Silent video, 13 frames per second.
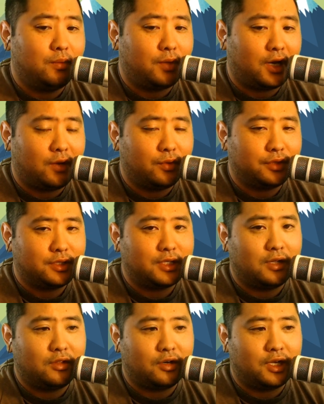but I will
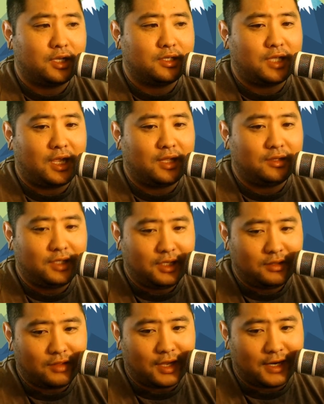say there is a
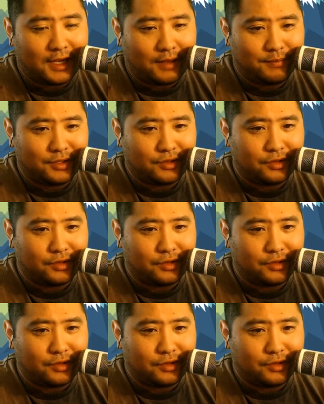leak that happened